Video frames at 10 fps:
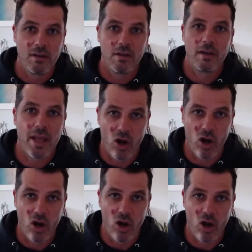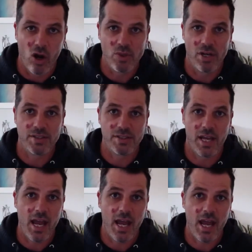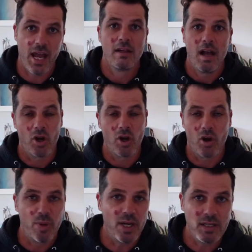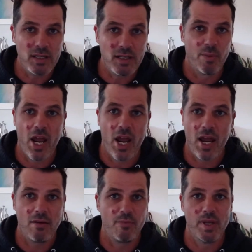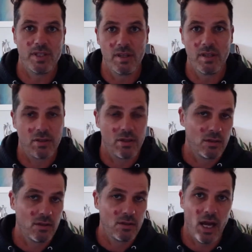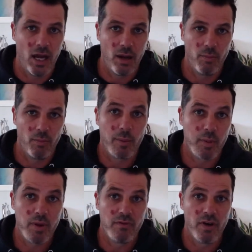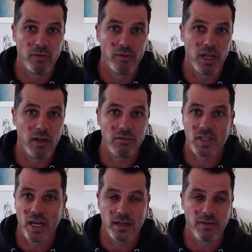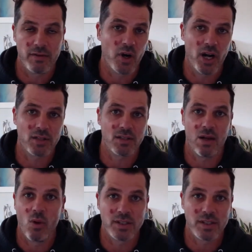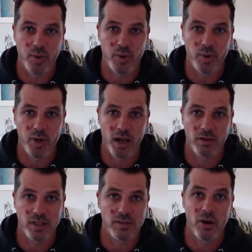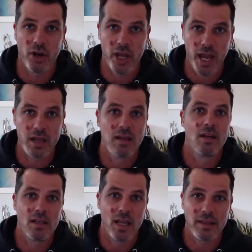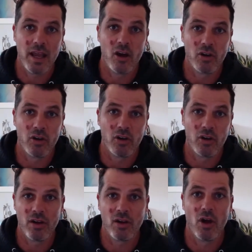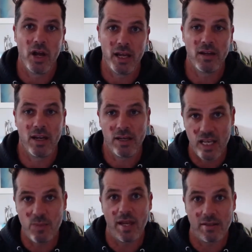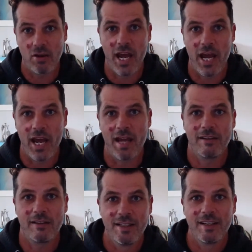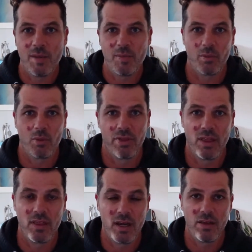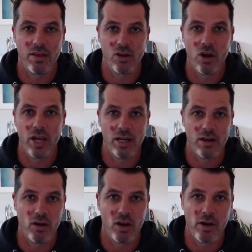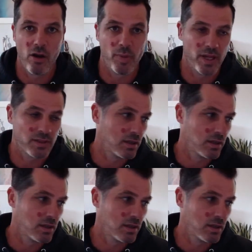get hold of Amazon and say, hey, I've got a completely separate brand, business that I'm going to be involved in, selling different products. I want a separate account. Is it okay? Get there, okay, and then go ahead and keep that okay. Keep that with, and then go ahead and open that. So